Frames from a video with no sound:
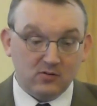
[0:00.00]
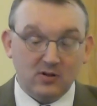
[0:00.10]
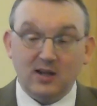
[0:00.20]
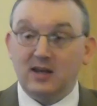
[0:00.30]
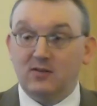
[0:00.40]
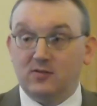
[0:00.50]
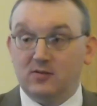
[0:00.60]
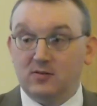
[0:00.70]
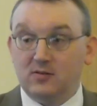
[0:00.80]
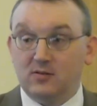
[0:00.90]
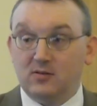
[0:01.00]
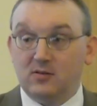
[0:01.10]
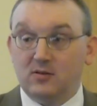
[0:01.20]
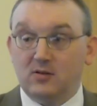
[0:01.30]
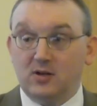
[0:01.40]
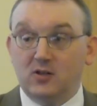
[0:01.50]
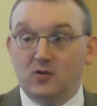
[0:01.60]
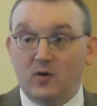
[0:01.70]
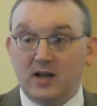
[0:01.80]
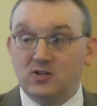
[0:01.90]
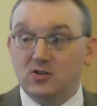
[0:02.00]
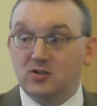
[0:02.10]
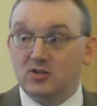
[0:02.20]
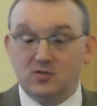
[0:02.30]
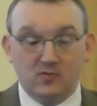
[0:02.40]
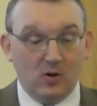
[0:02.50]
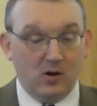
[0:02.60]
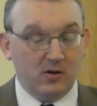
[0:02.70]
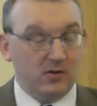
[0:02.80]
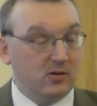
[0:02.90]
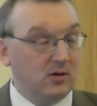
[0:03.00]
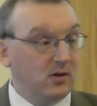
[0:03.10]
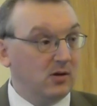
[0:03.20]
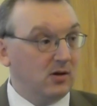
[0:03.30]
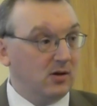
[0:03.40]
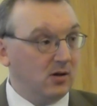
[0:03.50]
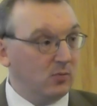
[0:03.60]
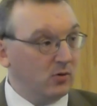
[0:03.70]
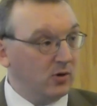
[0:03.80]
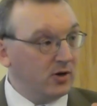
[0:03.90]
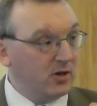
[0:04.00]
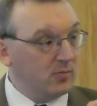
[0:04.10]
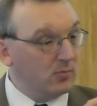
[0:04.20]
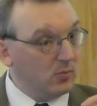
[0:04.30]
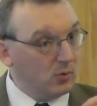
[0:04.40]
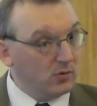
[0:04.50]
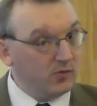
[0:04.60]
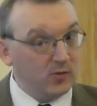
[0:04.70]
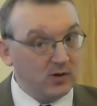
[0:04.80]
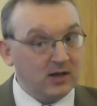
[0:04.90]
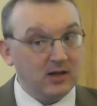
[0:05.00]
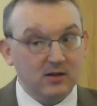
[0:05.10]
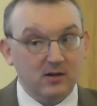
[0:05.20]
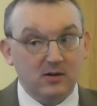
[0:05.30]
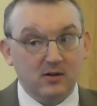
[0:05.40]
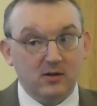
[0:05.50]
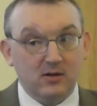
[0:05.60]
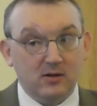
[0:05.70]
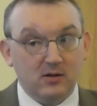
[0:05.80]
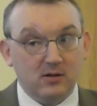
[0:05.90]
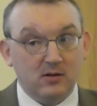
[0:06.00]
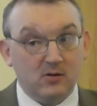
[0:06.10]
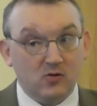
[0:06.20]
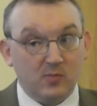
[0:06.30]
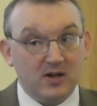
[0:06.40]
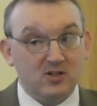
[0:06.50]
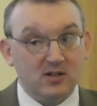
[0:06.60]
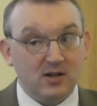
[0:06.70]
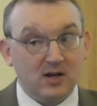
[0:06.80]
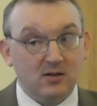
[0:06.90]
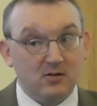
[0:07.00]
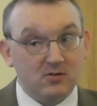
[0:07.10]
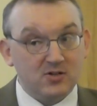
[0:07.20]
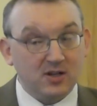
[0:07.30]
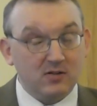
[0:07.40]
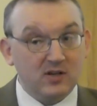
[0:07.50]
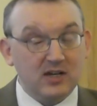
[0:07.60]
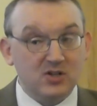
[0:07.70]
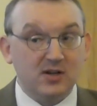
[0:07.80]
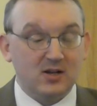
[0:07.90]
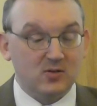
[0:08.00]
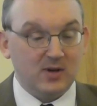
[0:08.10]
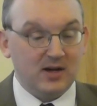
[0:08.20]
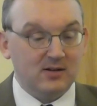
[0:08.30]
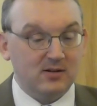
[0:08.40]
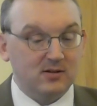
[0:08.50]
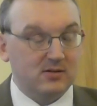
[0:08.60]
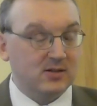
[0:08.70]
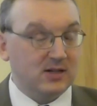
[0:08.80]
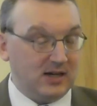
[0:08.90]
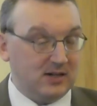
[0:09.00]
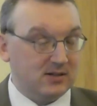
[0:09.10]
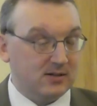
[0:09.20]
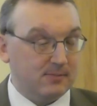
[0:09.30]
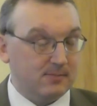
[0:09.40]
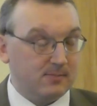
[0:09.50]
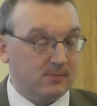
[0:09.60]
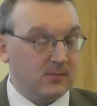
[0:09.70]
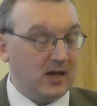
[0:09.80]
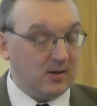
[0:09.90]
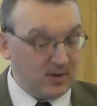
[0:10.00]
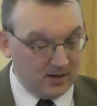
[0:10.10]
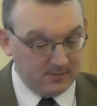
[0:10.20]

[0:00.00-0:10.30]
to life in the righteousness of God. And we'll look at it more fully, especially that salvation aspect, tonight. Amen.